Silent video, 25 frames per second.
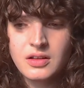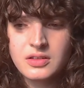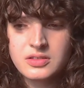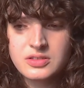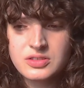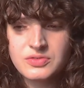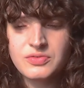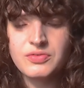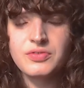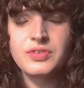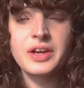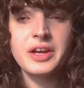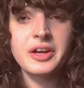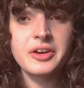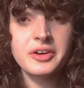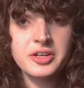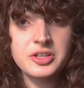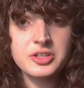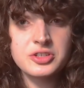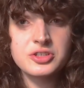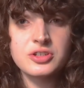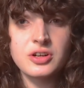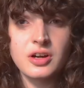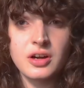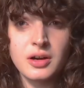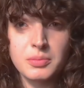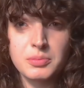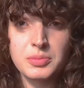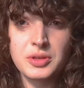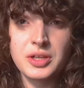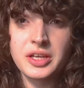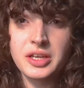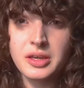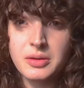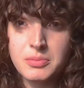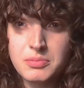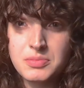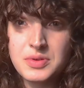It's very sharp,
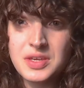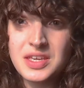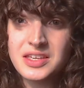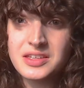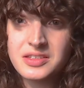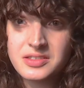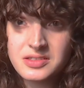like a bee